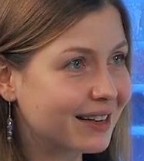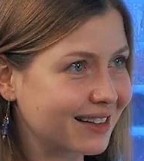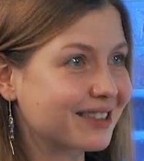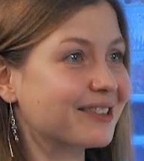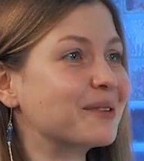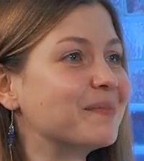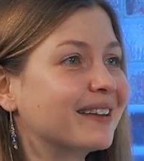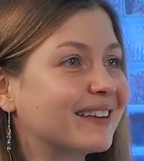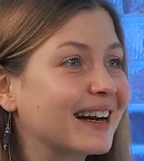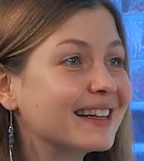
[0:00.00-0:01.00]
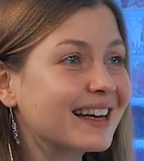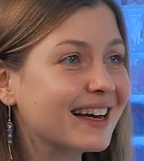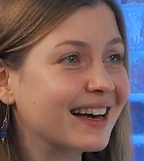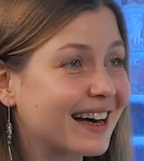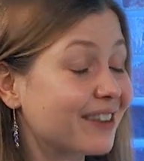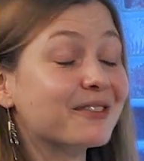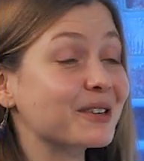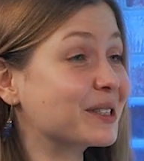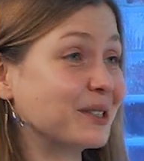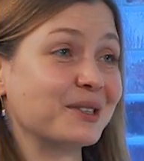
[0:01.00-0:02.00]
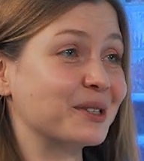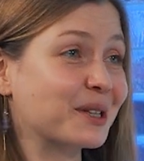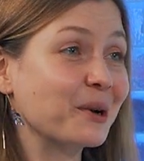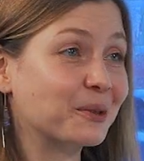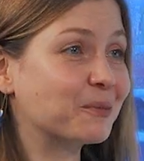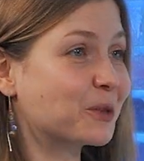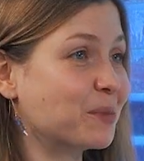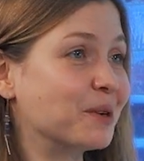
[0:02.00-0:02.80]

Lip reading: it's going to be all right. And of course, it turned out to be like...